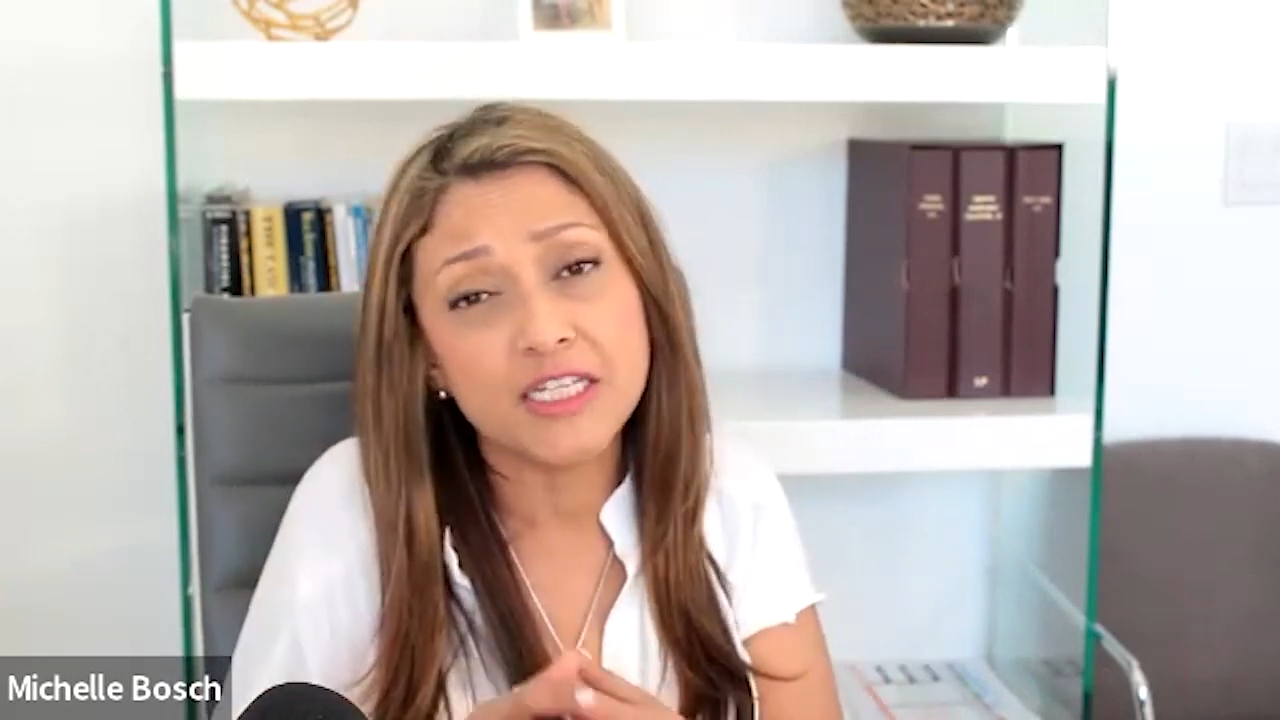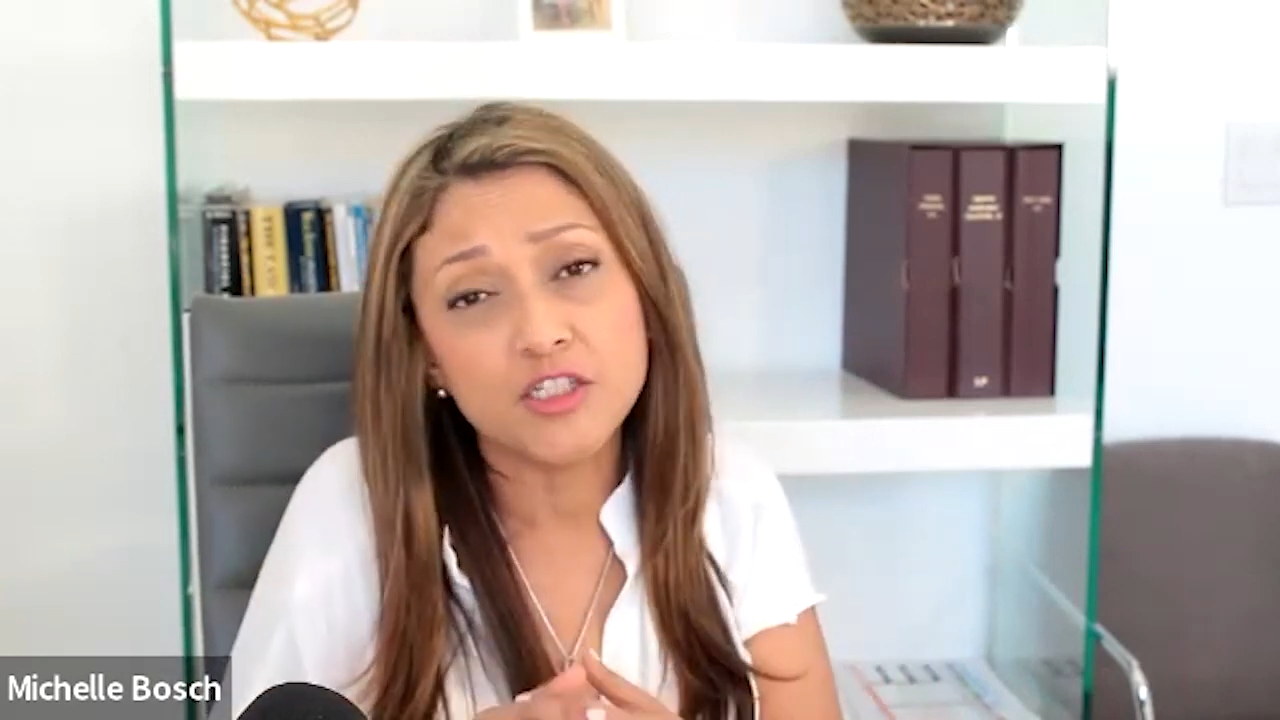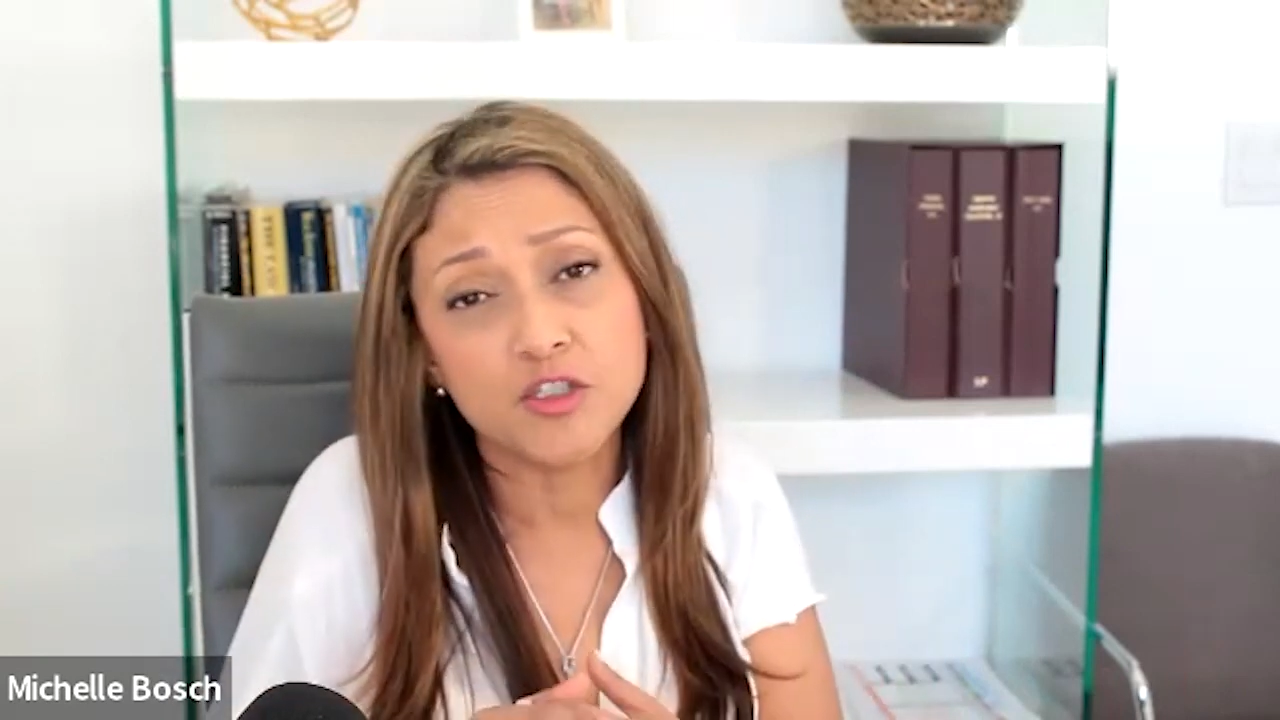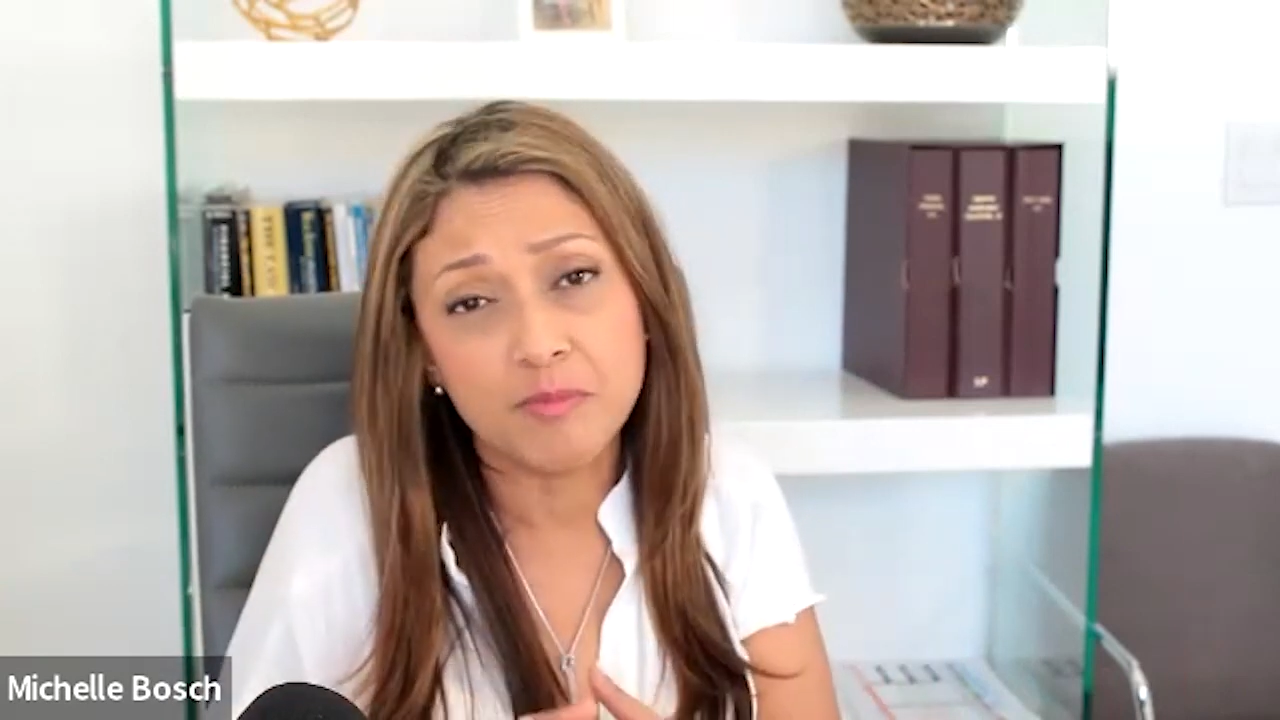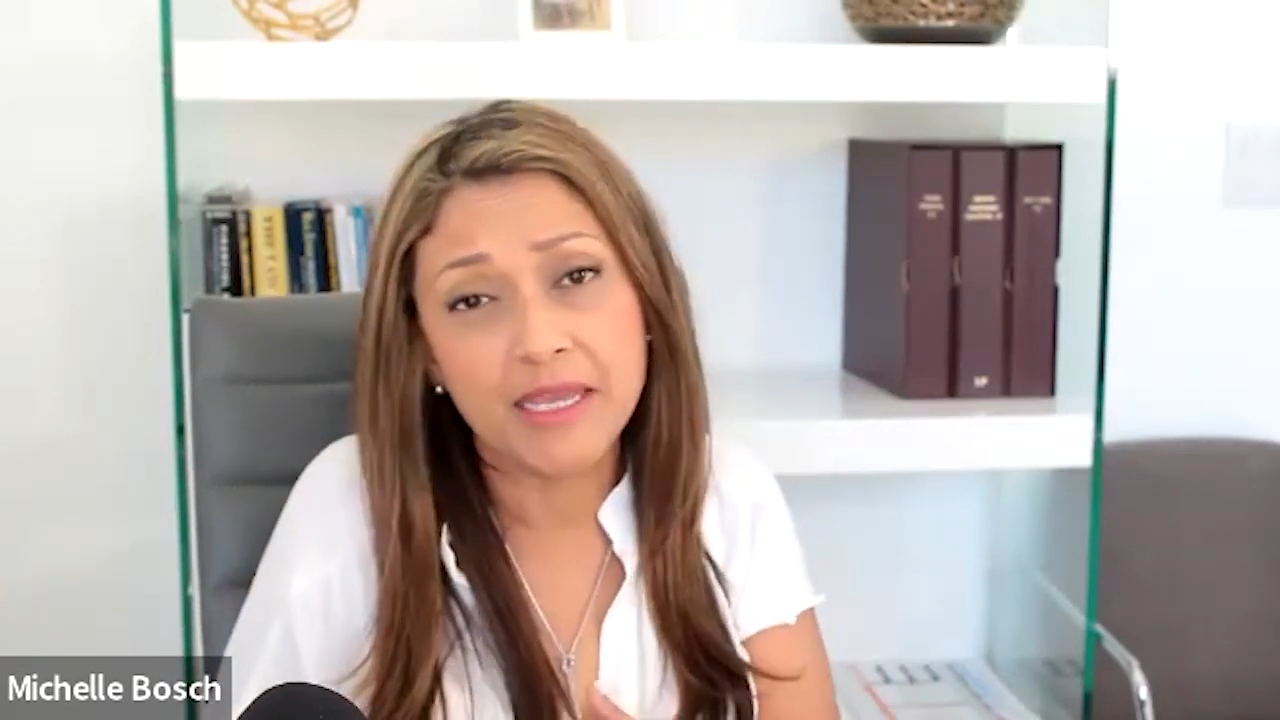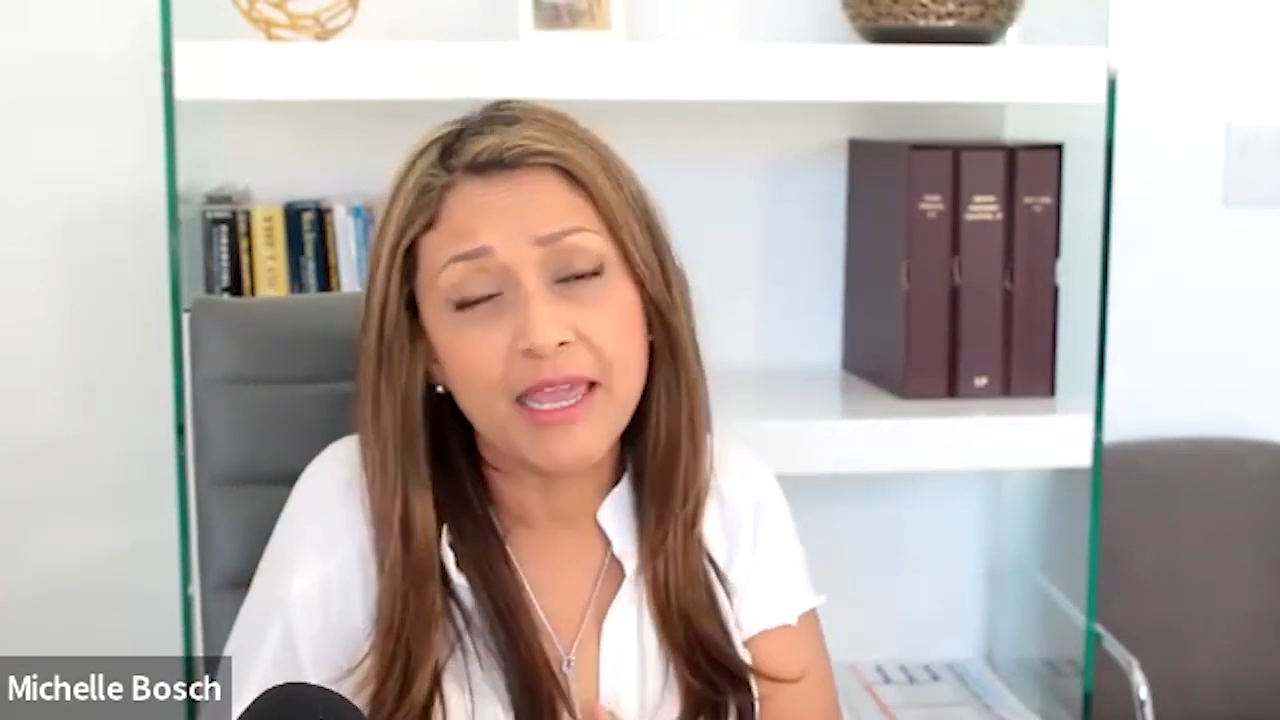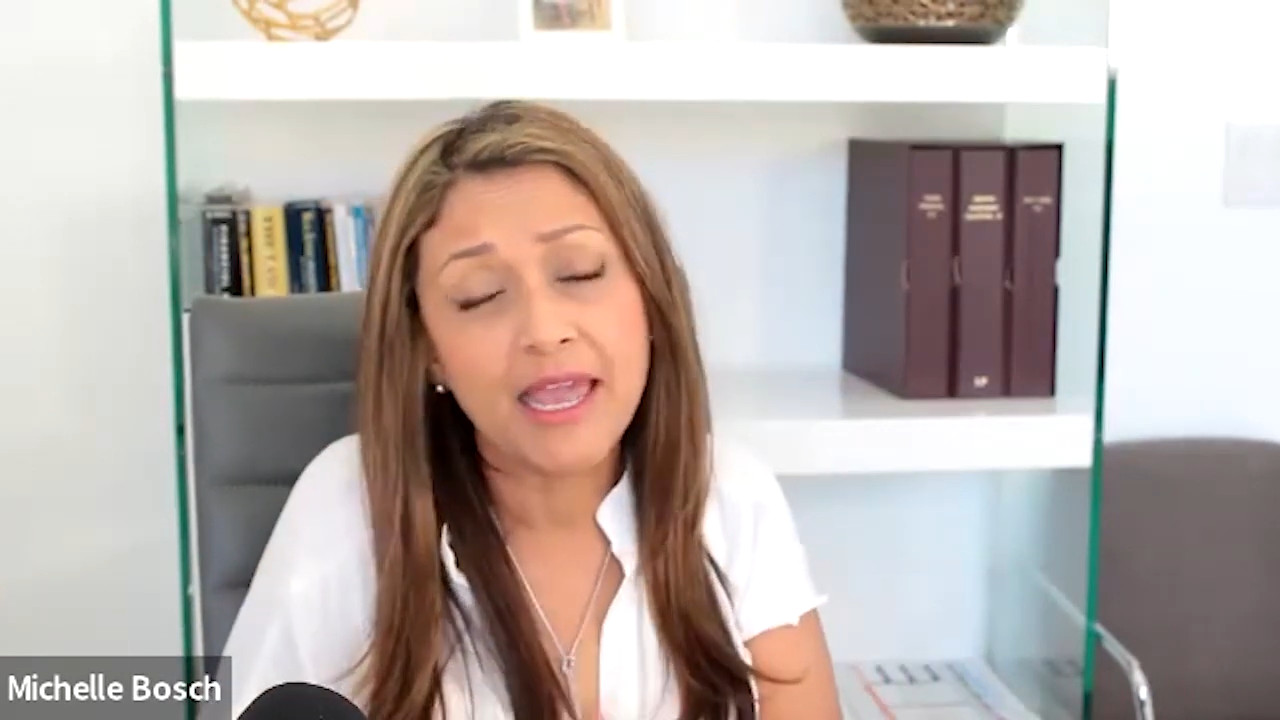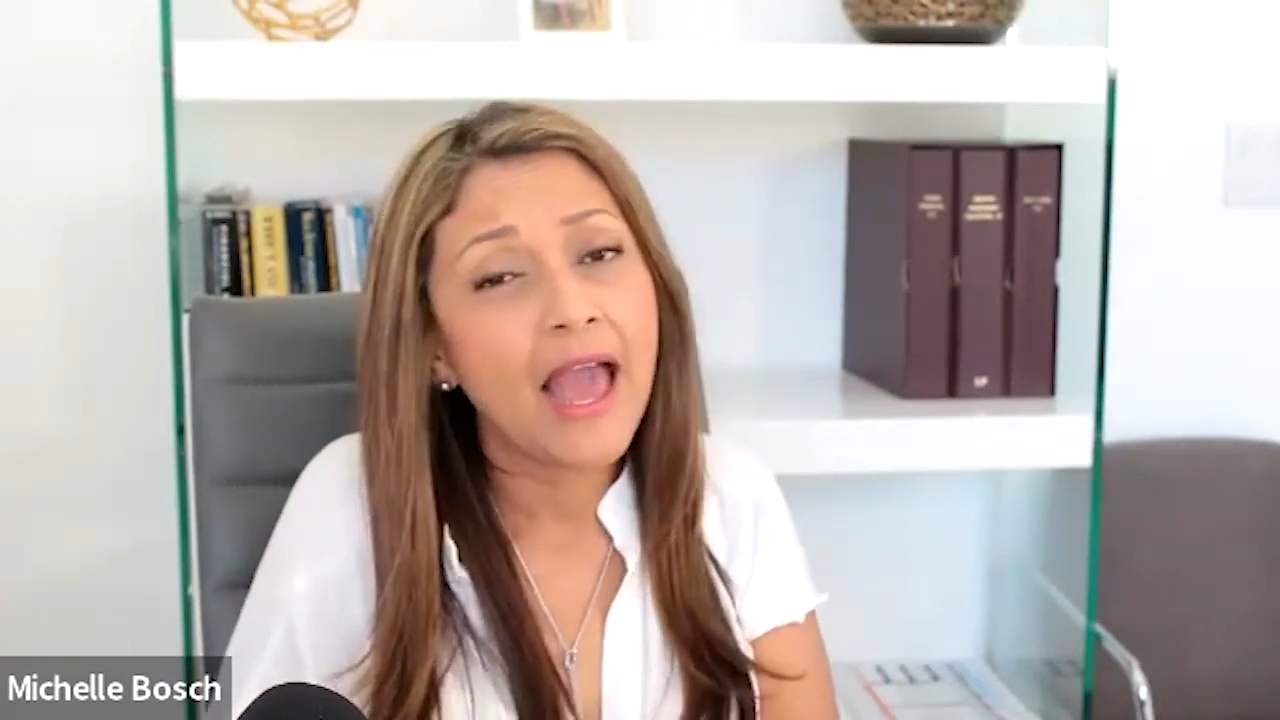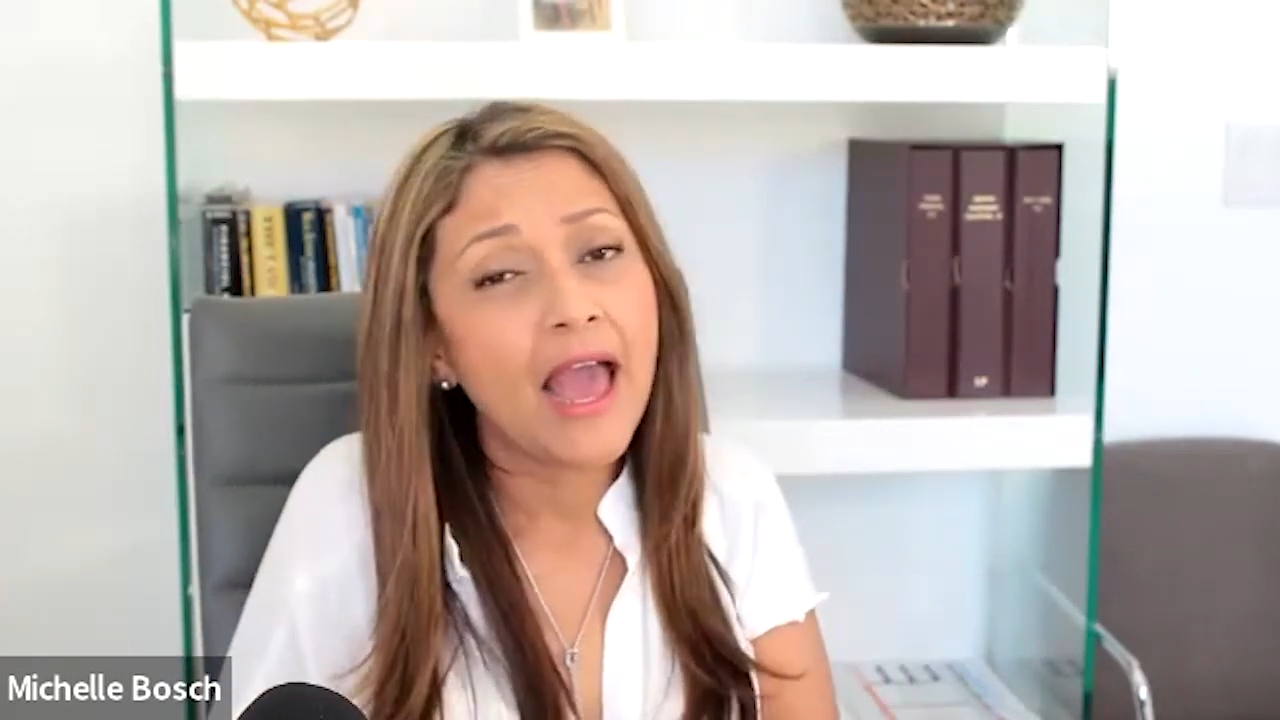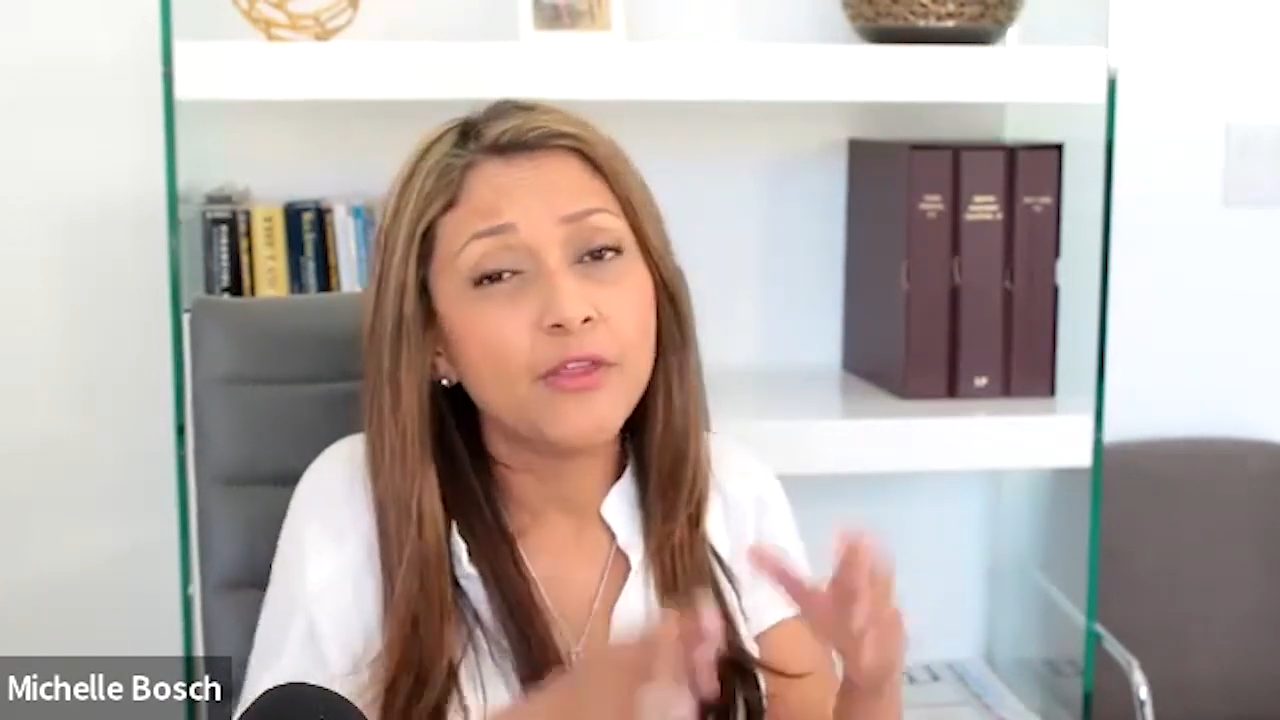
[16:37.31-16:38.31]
need to be